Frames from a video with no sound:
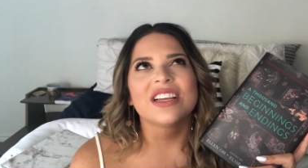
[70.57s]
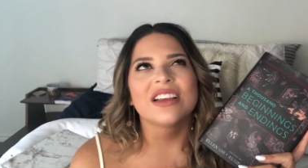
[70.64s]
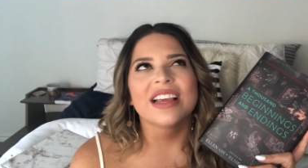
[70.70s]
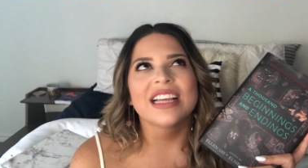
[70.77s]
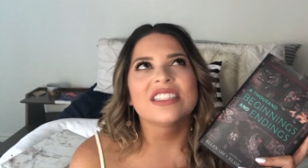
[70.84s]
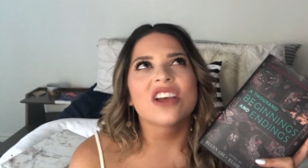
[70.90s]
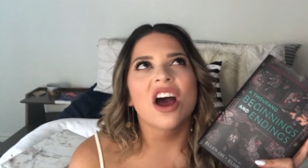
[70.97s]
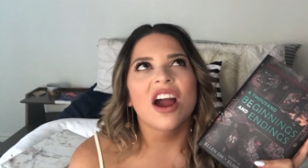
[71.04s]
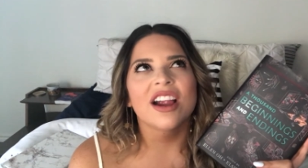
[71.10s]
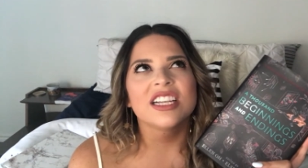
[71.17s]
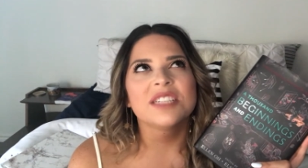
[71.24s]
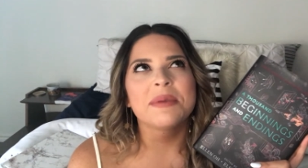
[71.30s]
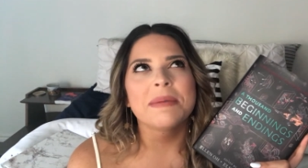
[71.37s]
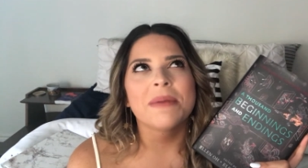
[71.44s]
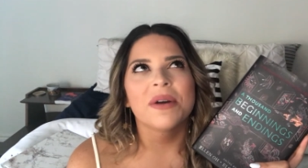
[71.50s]
It's hard
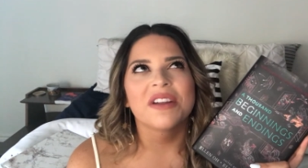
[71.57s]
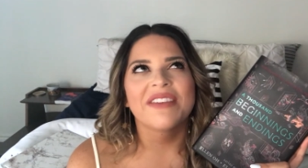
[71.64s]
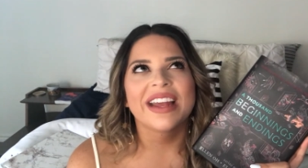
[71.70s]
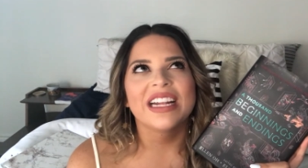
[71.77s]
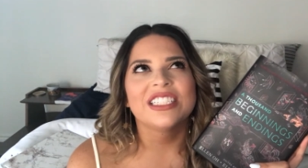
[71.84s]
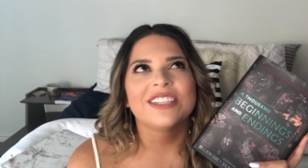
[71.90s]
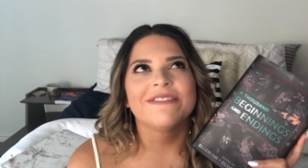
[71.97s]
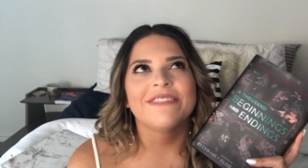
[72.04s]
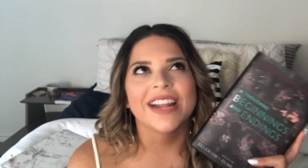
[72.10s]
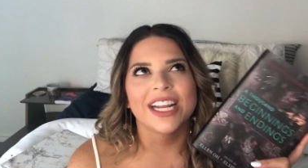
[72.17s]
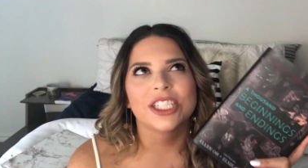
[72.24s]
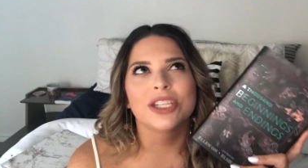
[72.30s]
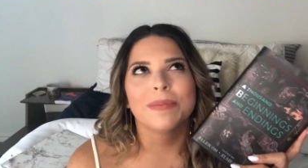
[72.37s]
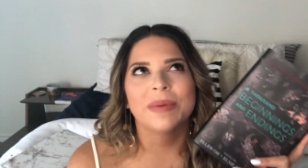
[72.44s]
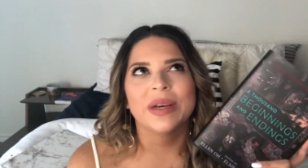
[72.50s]
to be motivated to
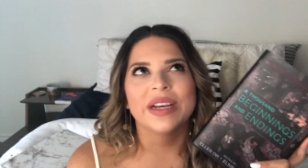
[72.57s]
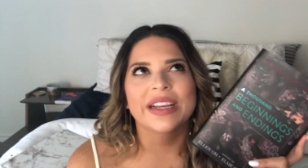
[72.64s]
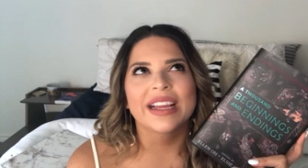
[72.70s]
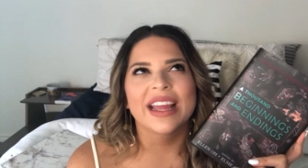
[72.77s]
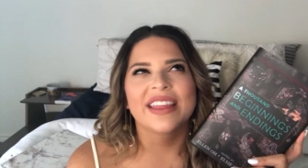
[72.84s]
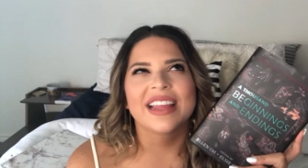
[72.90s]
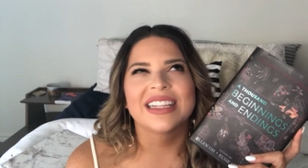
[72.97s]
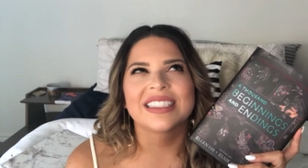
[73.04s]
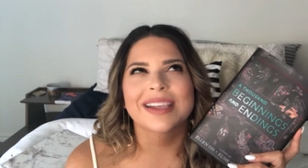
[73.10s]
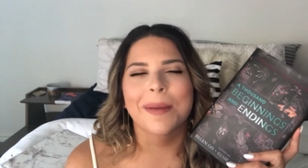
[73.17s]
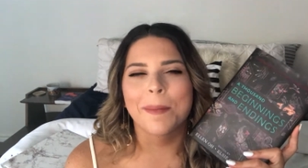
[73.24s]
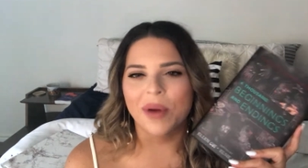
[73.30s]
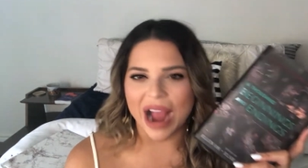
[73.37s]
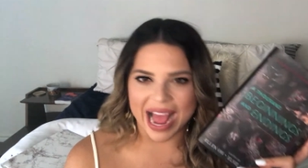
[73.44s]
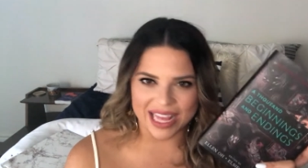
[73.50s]
finish a book that's
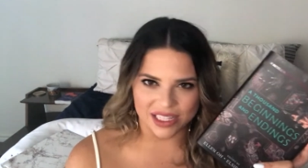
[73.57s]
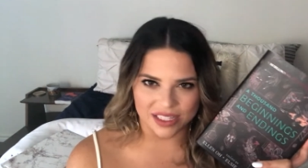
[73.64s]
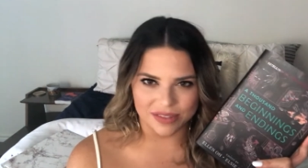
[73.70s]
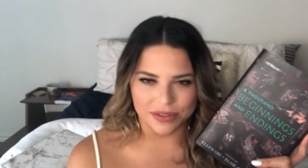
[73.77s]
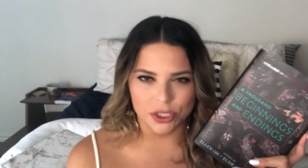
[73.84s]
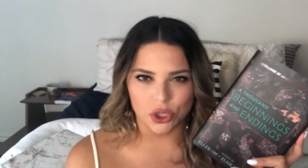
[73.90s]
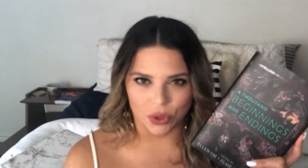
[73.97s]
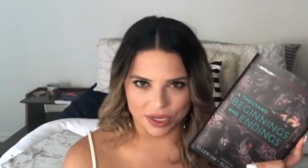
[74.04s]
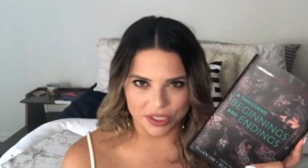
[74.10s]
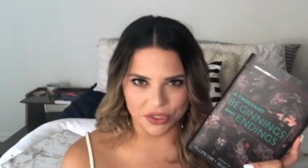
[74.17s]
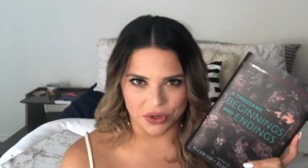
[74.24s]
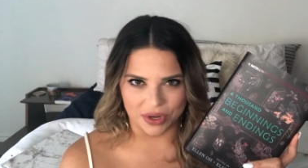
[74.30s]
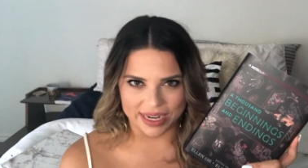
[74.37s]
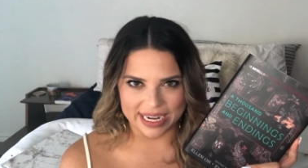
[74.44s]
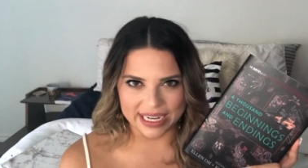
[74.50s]
comprised of short
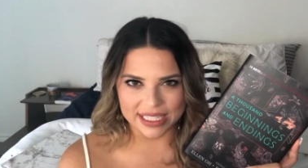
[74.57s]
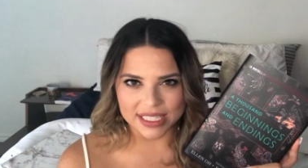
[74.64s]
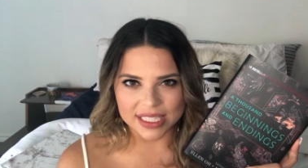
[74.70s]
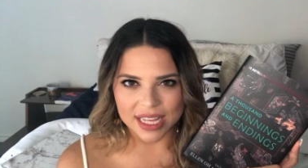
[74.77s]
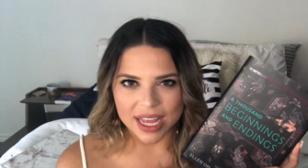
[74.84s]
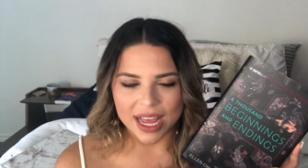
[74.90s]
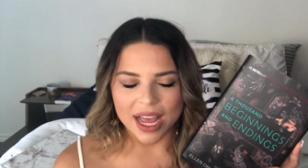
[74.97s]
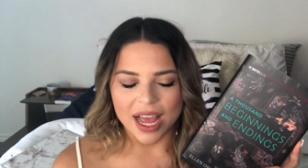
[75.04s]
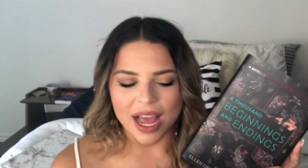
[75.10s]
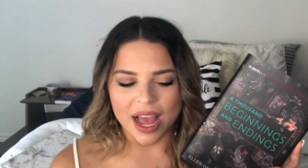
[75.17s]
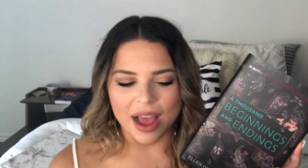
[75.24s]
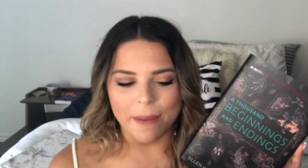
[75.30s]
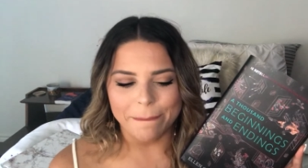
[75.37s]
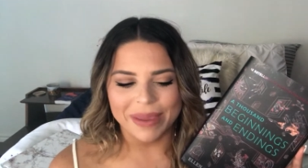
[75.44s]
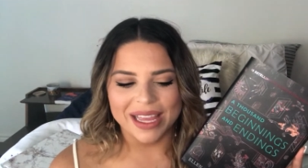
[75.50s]
stories,
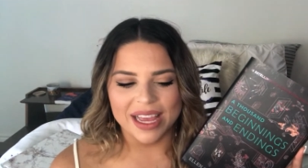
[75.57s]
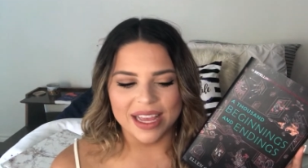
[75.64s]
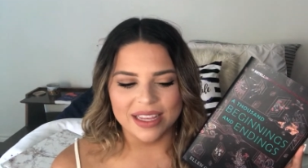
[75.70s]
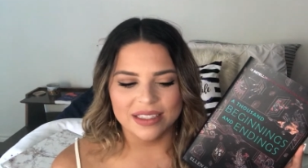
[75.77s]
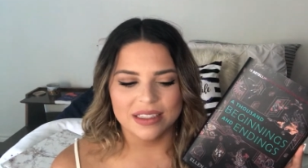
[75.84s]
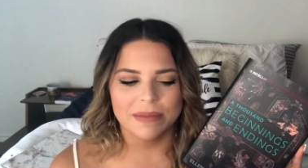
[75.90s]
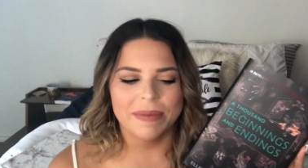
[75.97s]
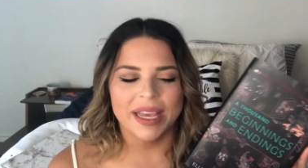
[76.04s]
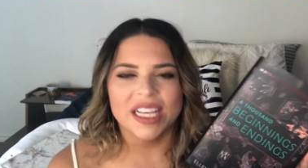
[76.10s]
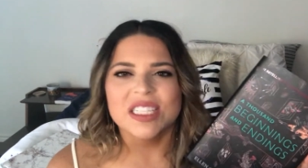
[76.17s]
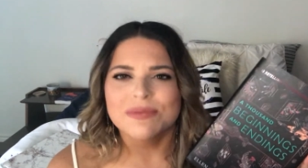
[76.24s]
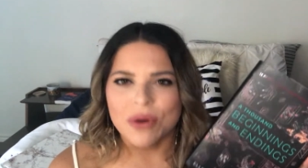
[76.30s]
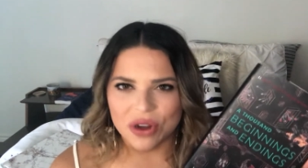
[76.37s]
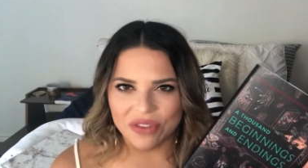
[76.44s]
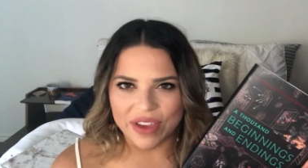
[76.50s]
because the biggest
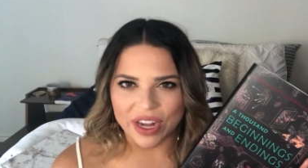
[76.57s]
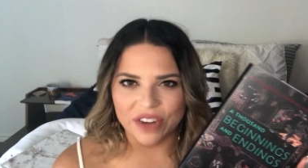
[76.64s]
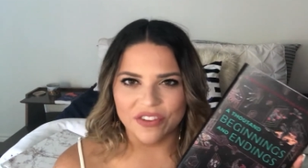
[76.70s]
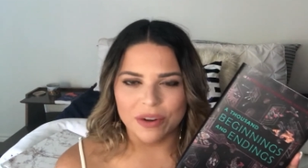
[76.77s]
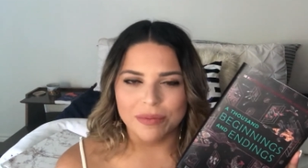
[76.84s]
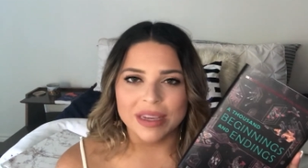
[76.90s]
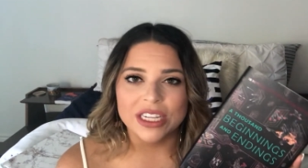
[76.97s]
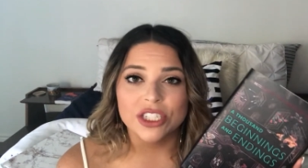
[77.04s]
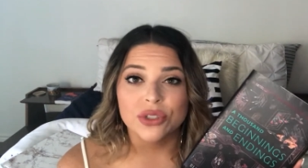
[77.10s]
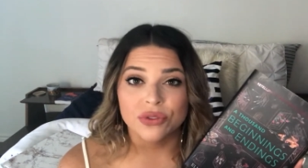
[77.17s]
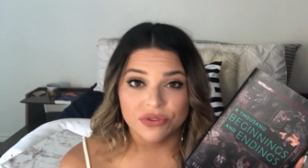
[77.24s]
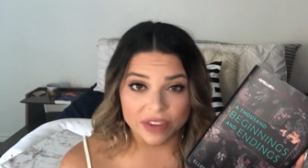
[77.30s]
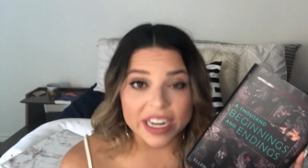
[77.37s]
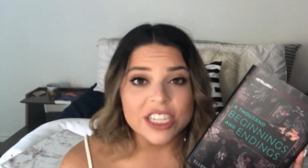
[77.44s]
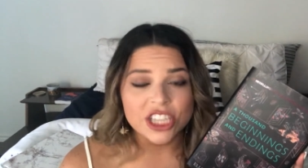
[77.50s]
motivator for me to
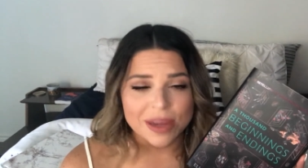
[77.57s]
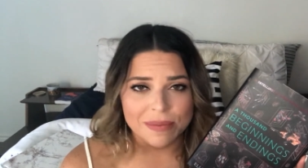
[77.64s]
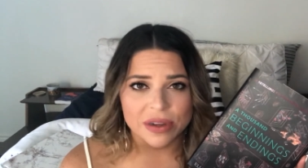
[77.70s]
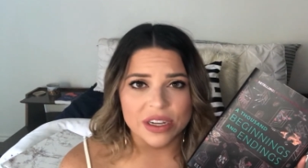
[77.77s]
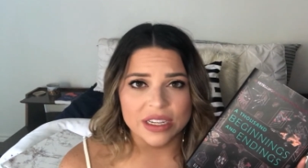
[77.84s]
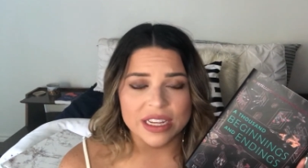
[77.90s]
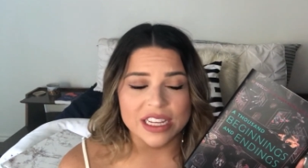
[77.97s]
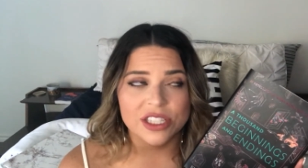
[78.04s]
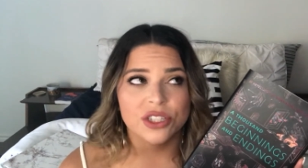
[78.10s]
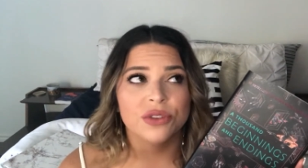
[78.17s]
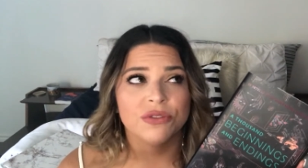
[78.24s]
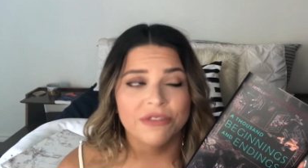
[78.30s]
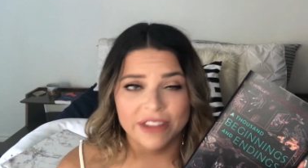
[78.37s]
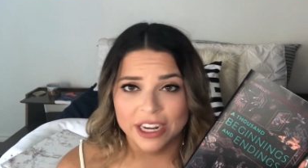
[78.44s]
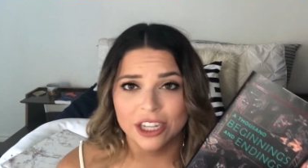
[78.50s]
finish a book is to
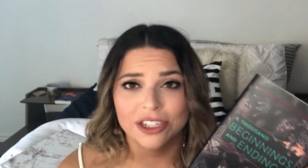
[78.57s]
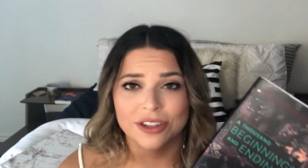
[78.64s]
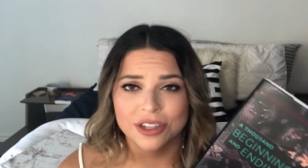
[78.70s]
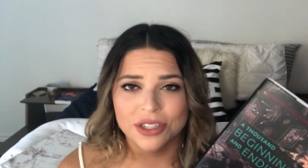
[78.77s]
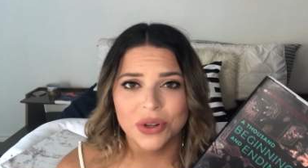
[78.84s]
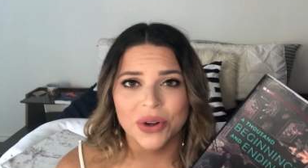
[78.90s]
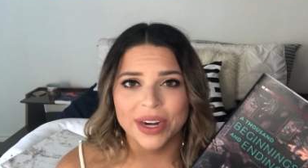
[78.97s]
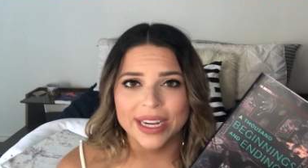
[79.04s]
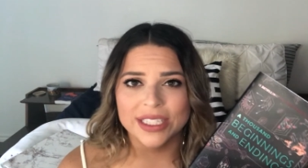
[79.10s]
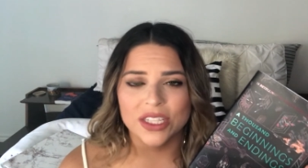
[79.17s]
finish the story.